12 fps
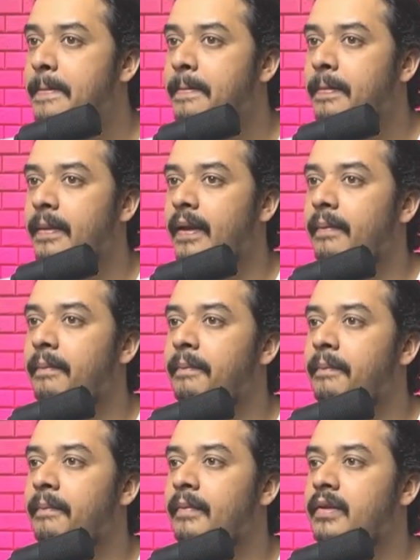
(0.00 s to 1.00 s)
Yeah,
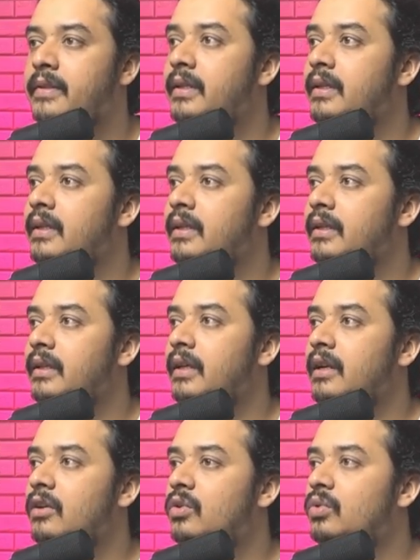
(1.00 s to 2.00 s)
see, there
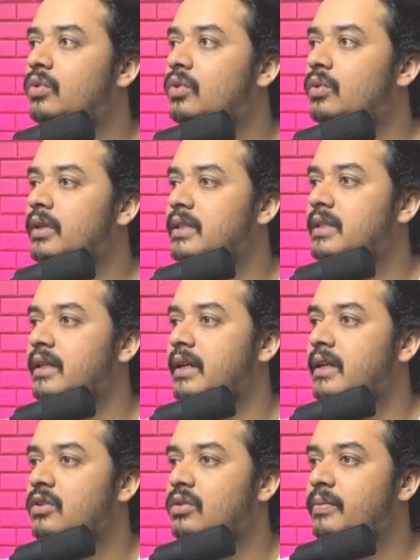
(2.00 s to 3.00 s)
are two totals here,
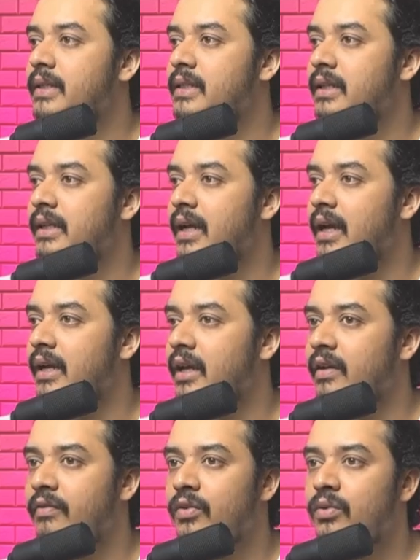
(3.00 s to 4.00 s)
right? So basically I
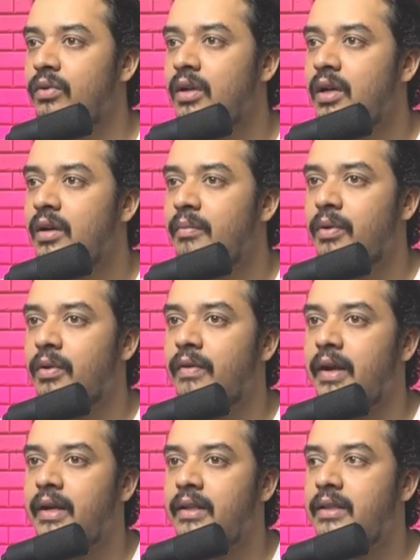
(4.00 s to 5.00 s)
have to
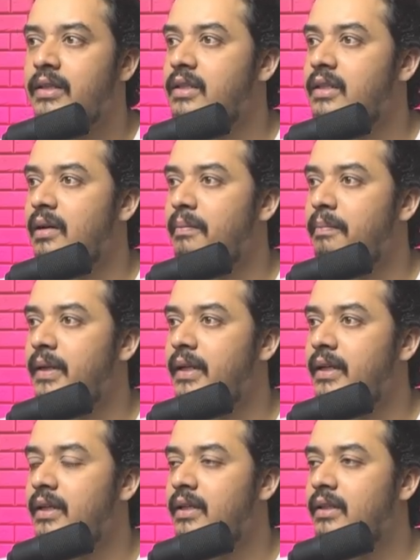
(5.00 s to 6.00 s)
provide this
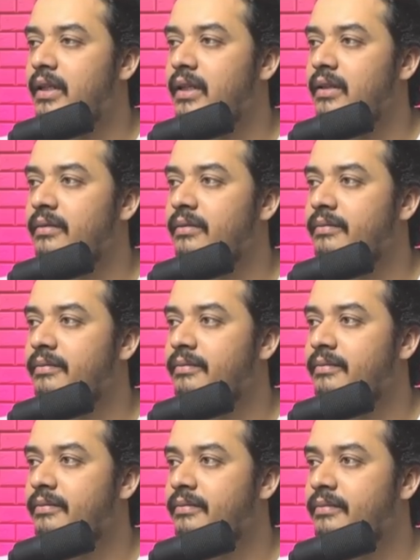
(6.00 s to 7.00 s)
complete thing,
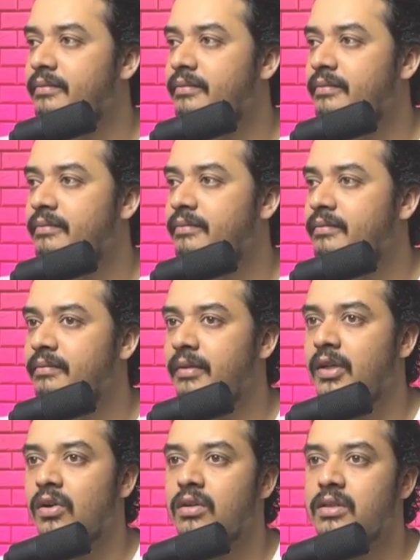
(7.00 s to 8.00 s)

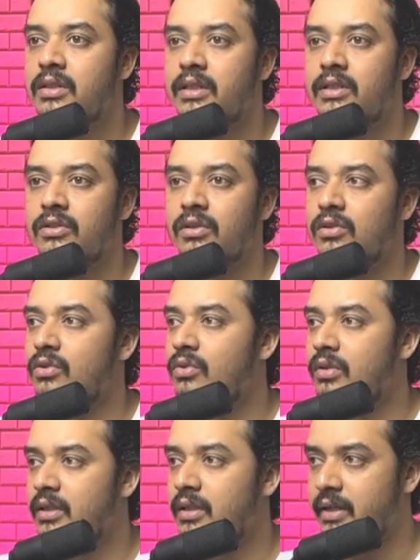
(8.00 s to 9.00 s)
because this is also
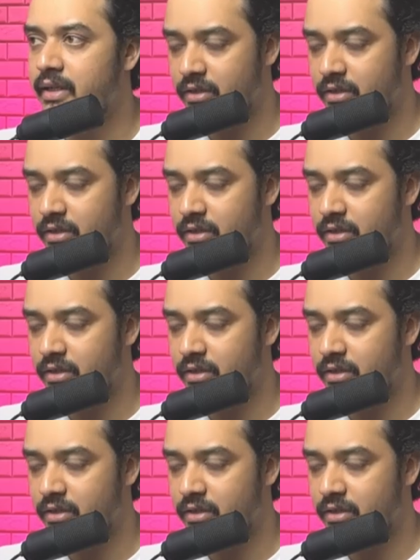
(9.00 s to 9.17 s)
total, right?